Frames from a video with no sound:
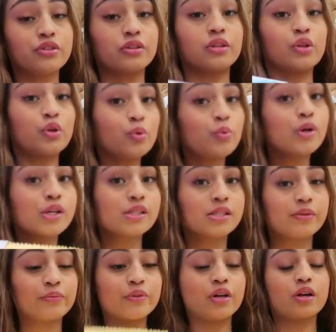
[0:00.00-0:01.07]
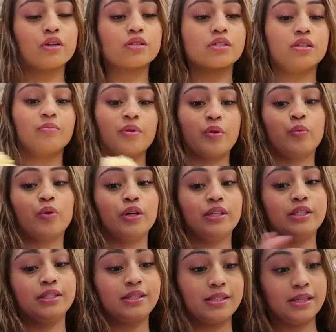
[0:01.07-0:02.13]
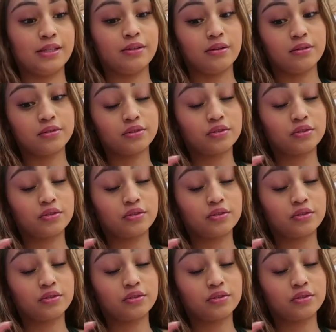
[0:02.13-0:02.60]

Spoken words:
So the little one is $7 and the big one is $10. I